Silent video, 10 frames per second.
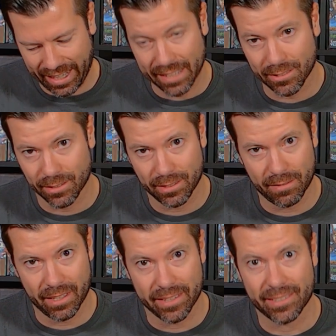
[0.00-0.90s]
cancels
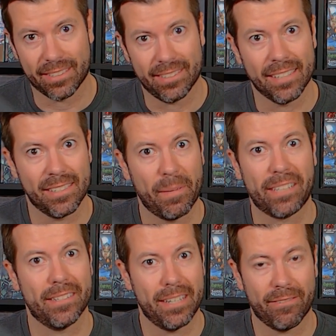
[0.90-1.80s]
the success that
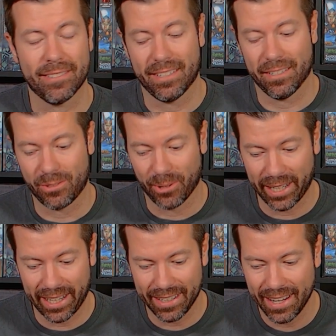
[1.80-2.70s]
makes the difference in
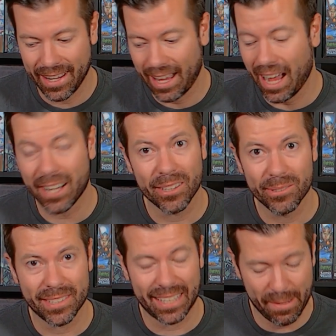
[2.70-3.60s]
destroying it, I could
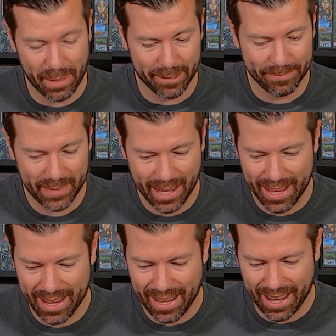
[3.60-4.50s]
lose the game here.
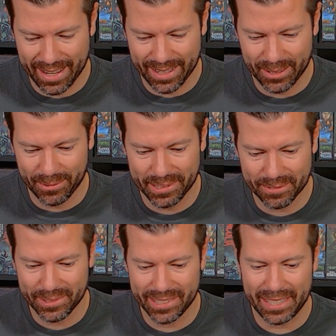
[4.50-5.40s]

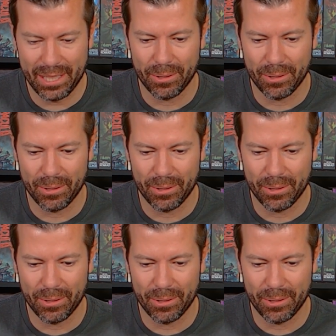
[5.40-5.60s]
We'll see